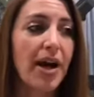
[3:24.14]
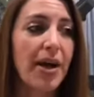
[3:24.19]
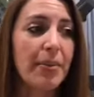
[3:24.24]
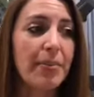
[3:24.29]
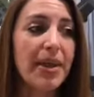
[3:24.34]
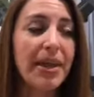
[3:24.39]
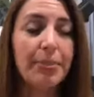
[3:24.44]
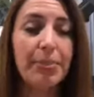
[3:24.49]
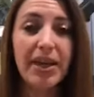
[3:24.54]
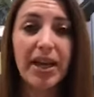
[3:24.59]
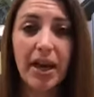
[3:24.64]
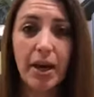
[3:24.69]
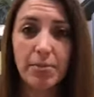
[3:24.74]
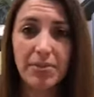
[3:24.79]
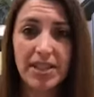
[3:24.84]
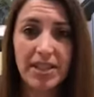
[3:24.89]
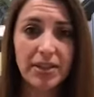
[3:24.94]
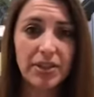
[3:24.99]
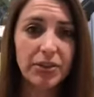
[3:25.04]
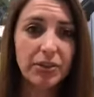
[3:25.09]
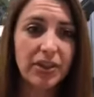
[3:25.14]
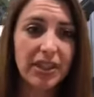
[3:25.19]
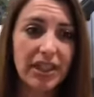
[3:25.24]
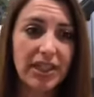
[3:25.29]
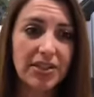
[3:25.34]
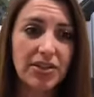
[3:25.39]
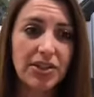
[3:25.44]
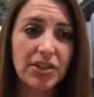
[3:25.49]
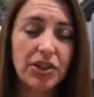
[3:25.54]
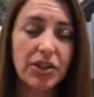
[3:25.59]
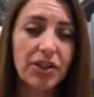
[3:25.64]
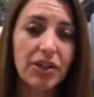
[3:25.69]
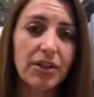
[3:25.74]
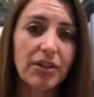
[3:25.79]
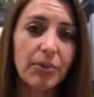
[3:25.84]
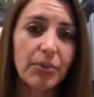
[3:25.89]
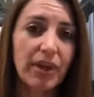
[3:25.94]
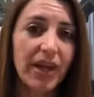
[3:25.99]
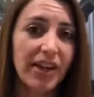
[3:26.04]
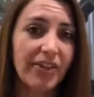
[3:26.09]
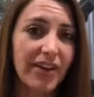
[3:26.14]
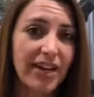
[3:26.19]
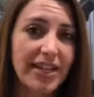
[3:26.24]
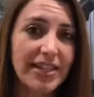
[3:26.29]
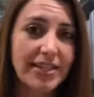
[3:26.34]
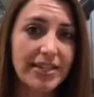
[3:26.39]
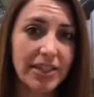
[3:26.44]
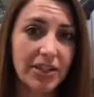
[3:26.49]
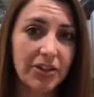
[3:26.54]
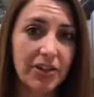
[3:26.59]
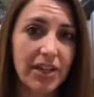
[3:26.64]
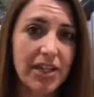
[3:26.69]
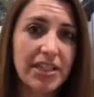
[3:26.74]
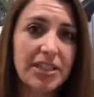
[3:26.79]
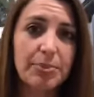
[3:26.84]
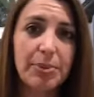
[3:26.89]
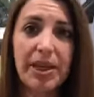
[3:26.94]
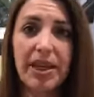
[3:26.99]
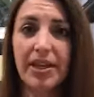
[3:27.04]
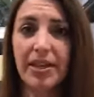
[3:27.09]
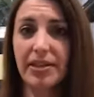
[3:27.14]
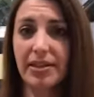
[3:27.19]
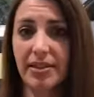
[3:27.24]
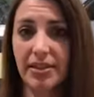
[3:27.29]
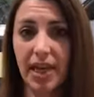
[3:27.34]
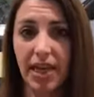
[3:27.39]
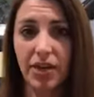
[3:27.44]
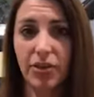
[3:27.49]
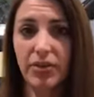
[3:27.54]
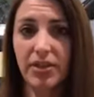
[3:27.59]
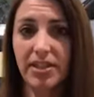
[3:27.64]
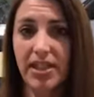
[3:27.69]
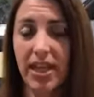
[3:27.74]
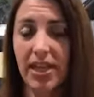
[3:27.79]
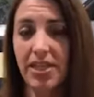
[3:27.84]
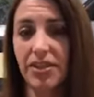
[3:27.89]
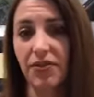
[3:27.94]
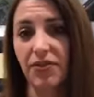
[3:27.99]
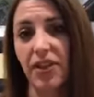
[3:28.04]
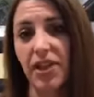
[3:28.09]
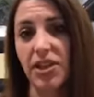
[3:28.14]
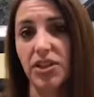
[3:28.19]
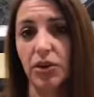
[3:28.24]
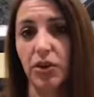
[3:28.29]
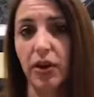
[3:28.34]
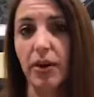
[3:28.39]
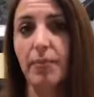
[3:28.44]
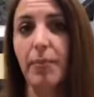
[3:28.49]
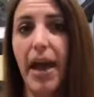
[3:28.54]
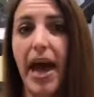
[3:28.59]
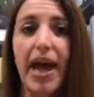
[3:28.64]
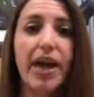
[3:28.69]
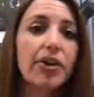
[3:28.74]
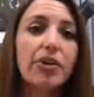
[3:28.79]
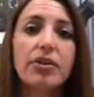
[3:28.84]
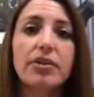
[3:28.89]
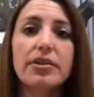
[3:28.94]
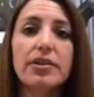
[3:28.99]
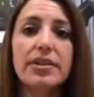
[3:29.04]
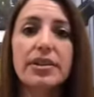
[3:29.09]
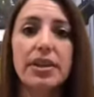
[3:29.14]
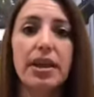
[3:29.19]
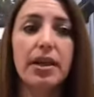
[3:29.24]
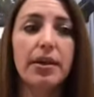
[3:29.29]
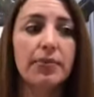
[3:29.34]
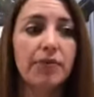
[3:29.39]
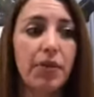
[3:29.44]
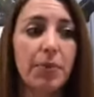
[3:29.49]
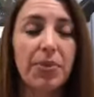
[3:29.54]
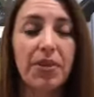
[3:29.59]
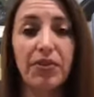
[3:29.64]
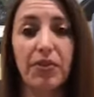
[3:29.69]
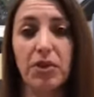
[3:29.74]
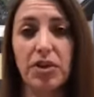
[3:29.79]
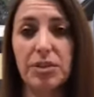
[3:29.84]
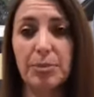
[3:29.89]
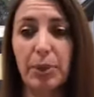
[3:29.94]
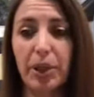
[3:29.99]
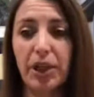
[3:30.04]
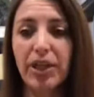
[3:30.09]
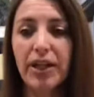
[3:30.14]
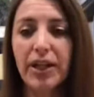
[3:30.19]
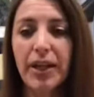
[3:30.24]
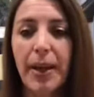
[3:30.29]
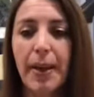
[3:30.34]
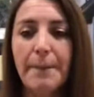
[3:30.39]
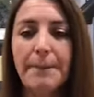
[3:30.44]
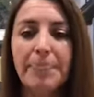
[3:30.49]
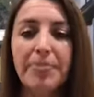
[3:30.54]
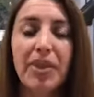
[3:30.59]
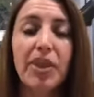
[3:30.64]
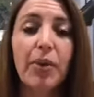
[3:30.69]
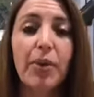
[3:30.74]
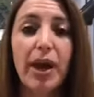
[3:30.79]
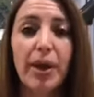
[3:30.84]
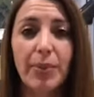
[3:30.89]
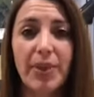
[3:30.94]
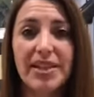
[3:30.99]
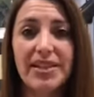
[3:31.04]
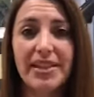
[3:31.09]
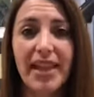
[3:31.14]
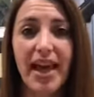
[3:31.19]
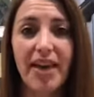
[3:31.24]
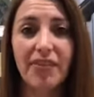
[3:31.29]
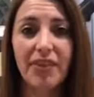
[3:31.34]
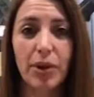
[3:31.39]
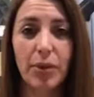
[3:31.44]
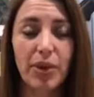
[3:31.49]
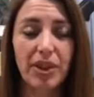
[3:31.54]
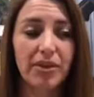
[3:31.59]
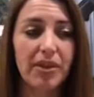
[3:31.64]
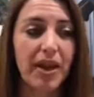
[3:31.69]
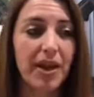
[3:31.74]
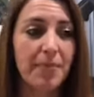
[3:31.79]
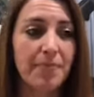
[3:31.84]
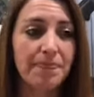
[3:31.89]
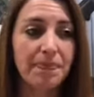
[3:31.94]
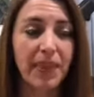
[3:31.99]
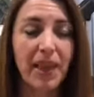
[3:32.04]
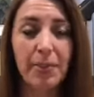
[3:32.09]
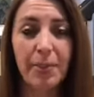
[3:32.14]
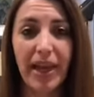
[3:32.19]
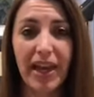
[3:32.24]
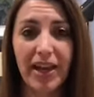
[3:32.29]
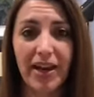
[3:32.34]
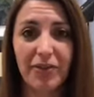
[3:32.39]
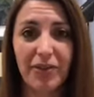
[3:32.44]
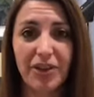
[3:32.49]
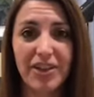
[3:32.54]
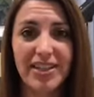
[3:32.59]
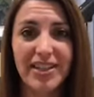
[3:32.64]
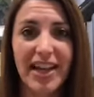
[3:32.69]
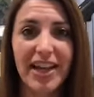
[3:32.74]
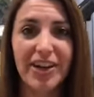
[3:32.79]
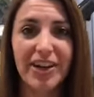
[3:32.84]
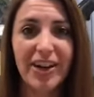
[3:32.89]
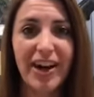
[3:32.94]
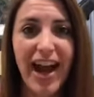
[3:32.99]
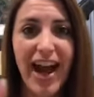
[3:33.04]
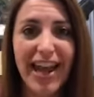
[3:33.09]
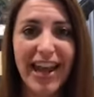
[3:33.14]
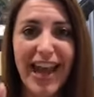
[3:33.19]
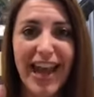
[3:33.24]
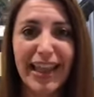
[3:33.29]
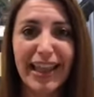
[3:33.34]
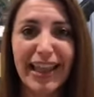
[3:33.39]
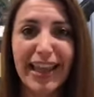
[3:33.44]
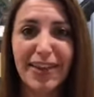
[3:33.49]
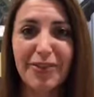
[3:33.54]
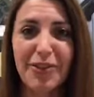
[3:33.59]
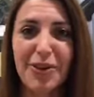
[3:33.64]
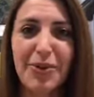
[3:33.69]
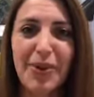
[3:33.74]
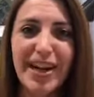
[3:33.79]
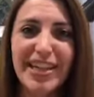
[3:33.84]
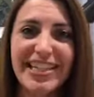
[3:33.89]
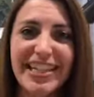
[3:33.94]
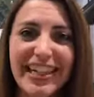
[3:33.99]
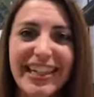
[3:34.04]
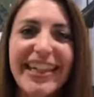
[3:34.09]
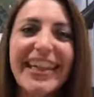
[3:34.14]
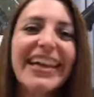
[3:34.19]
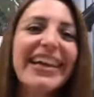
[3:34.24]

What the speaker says: it becomes a little easier when I write series because titles tend to fit certain patterns from the first book. Though I was laughing with my cover designer. Hi, Allie, if you're watching.